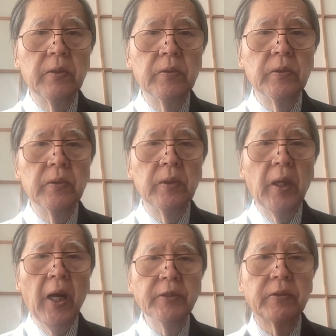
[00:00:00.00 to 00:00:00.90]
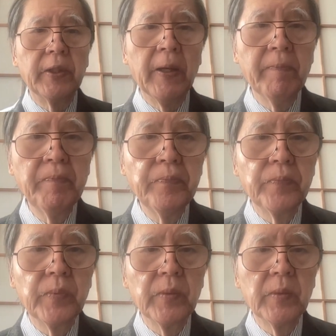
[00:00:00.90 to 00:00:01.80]
to ask them,
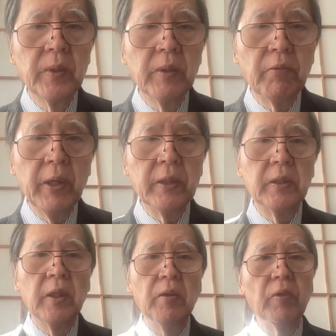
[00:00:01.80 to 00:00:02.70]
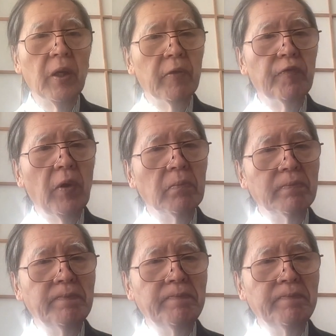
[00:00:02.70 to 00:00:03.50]
like, where are you from?